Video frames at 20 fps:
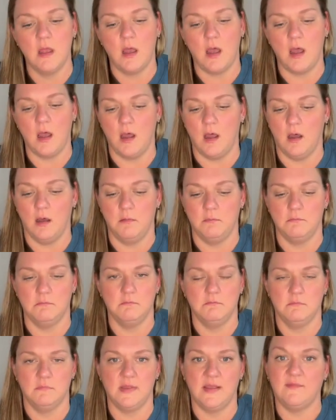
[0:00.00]

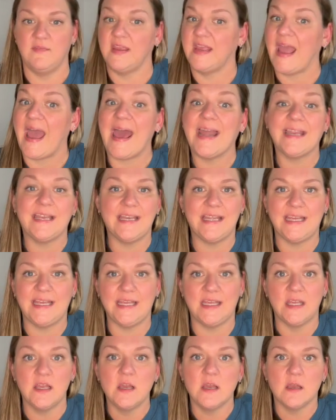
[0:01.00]
If he had
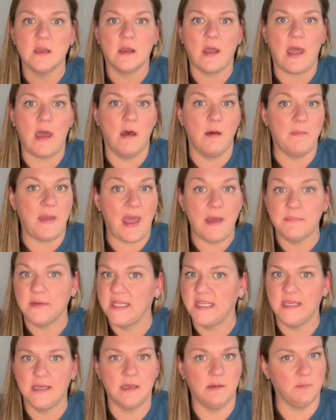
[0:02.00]
any
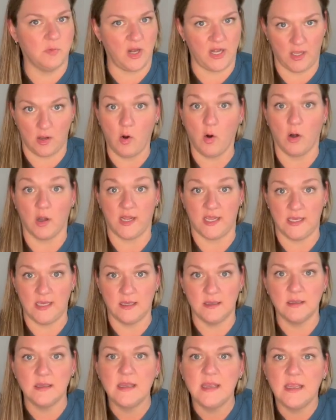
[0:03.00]
apnea and
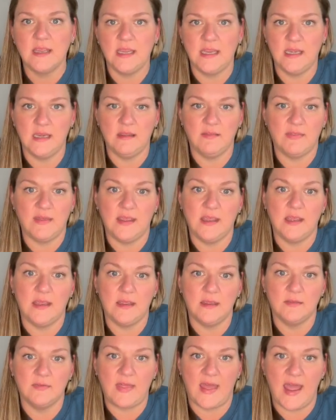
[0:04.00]
bradycardia,
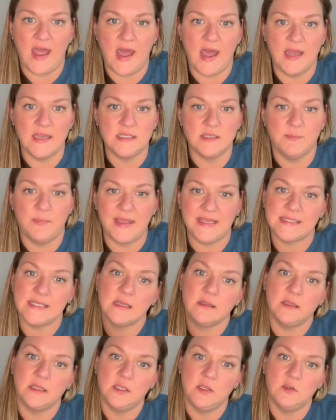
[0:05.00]
anything that
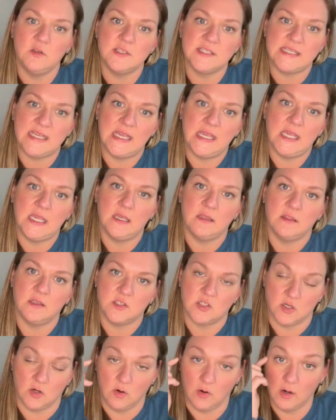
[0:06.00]
basically you see in the
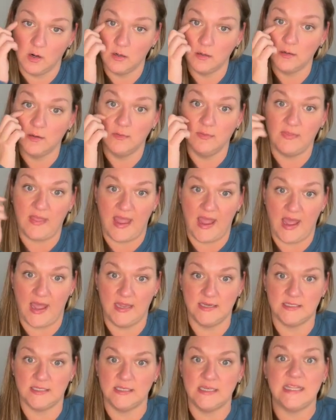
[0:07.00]
chart
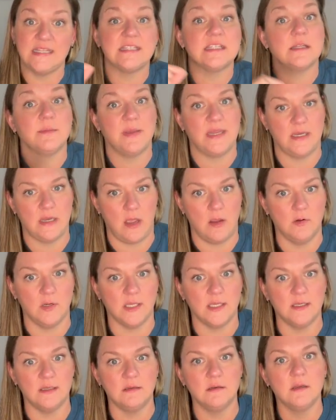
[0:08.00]
that needs to be
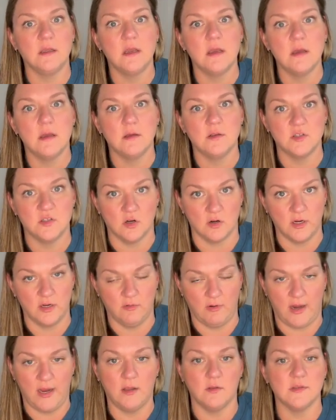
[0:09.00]
noted during
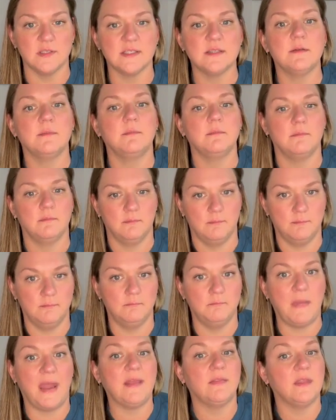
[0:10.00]
rounds,
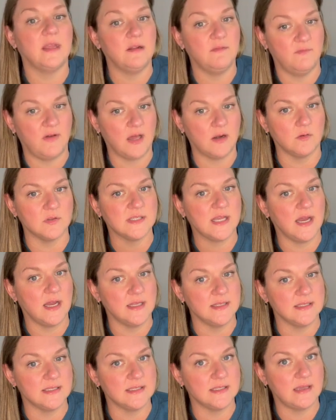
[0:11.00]
mainly vital
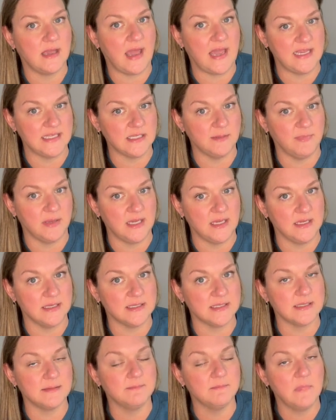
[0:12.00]
signs, A's and
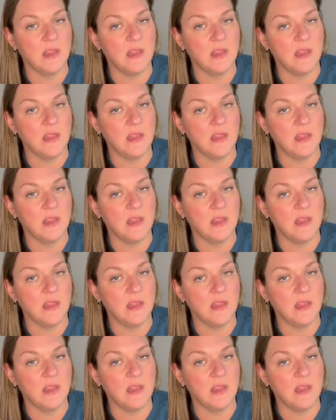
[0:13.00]
B's.